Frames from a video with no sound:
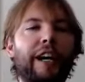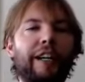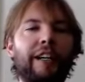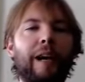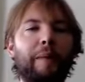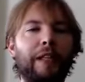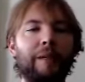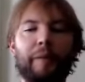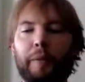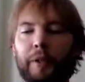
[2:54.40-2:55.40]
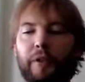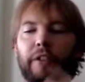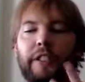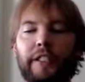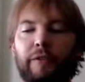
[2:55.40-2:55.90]
commonly people
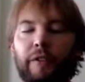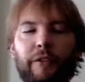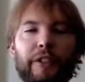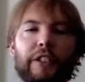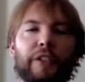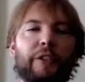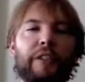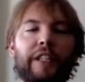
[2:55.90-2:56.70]
only refer to,